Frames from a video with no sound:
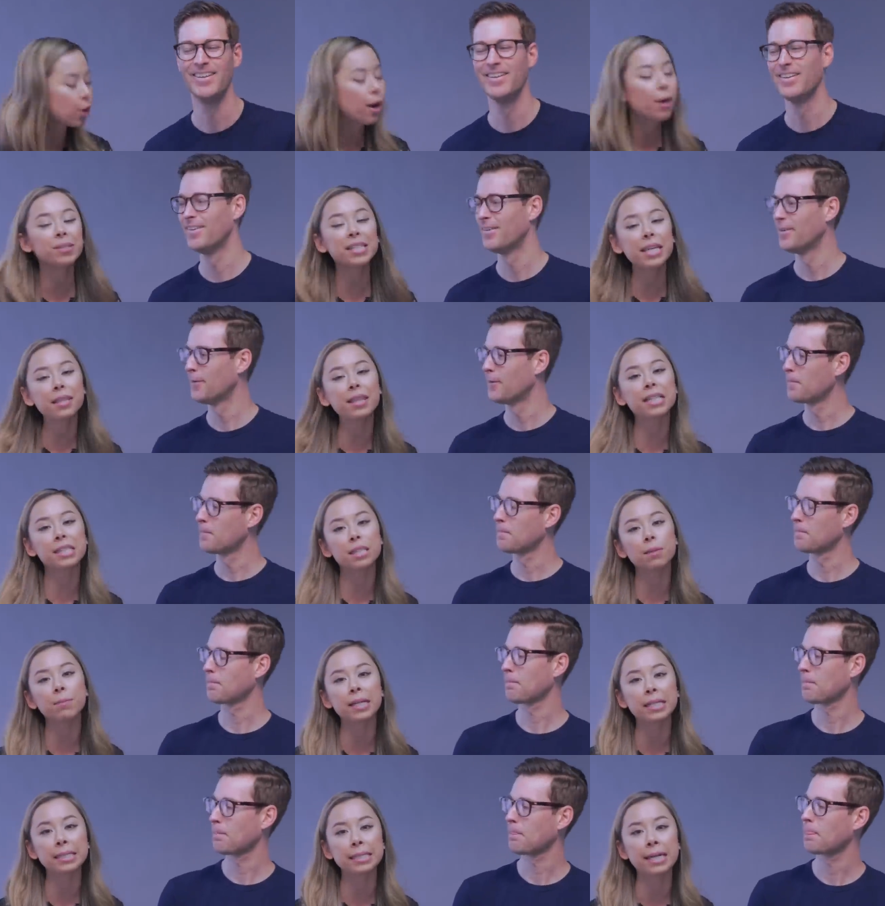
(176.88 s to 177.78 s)
Speaker 1: so I would say that's
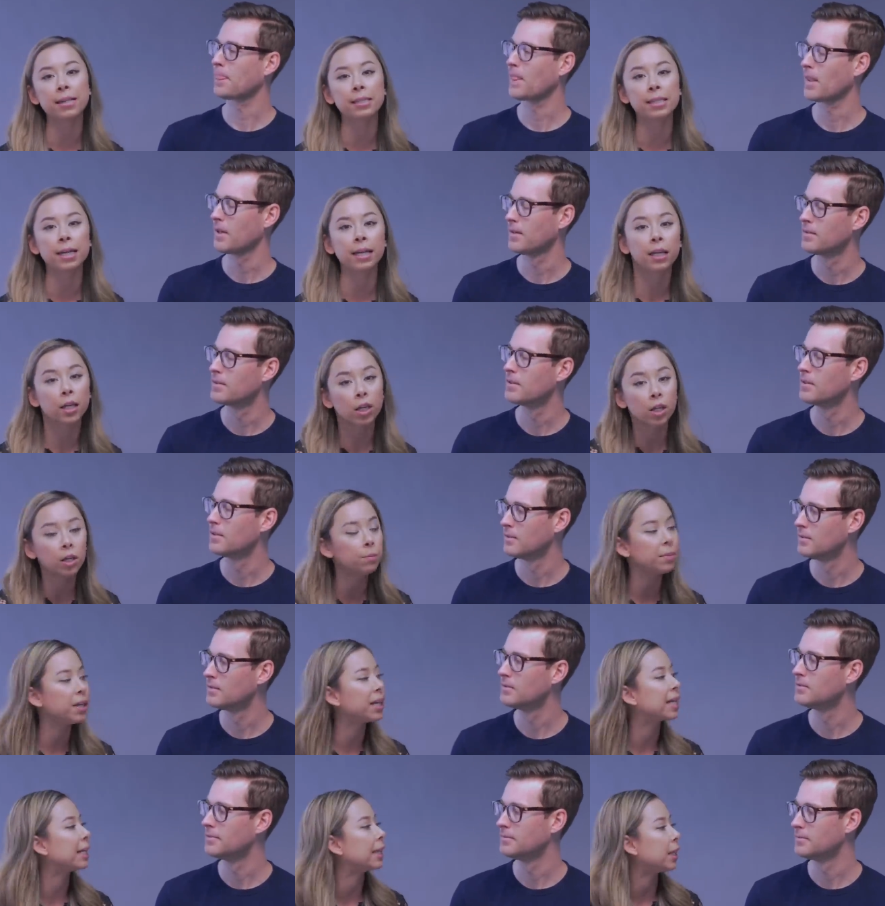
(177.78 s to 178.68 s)
the biggest downside. It could
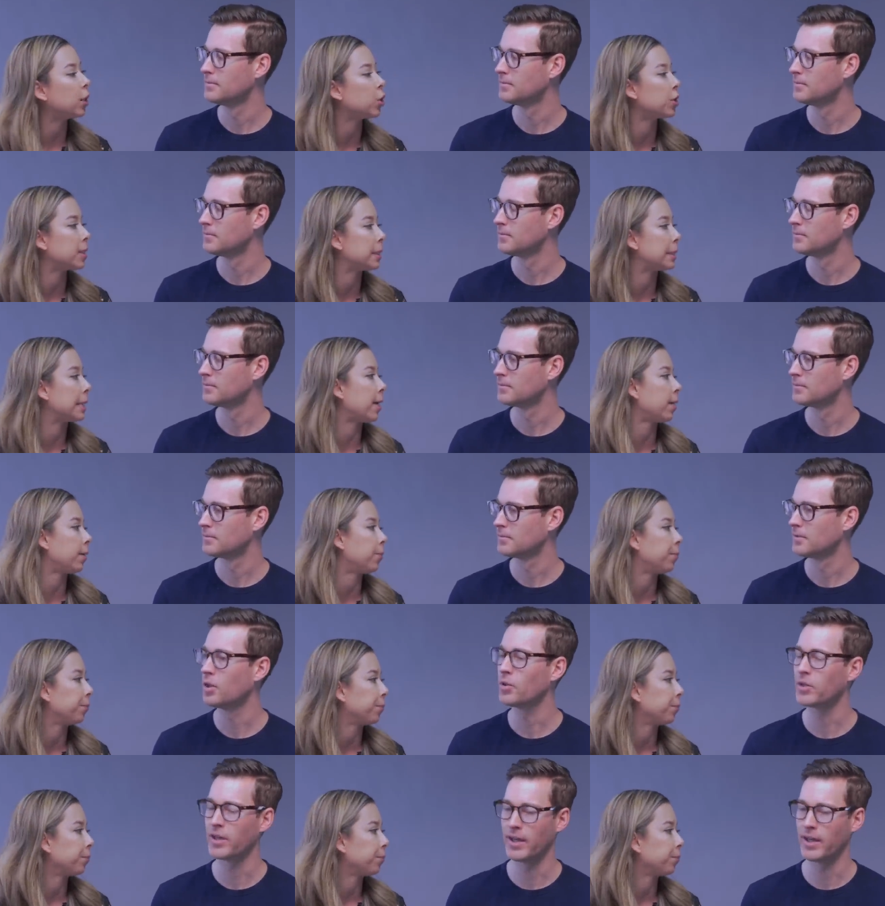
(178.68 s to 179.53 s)
be a cleaner design.